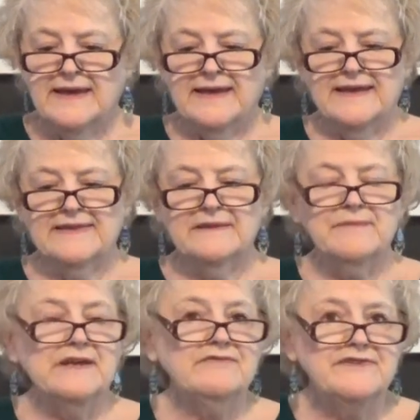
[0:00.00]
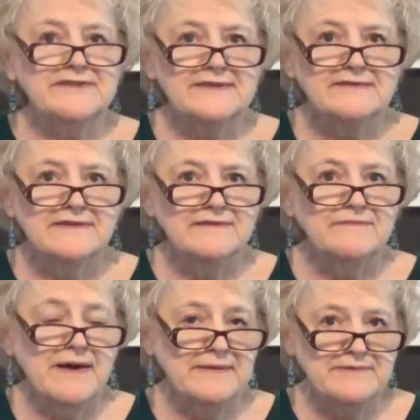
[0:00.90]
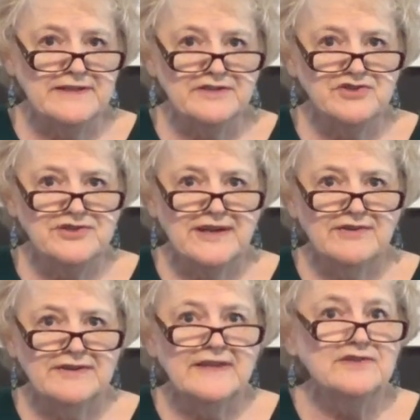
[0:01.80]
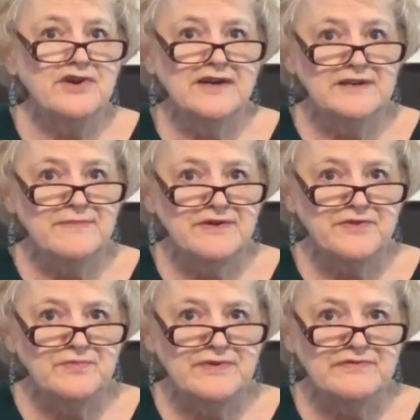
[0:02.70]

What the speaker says: In the Metaphysical Bible Dictionary, they talk about the River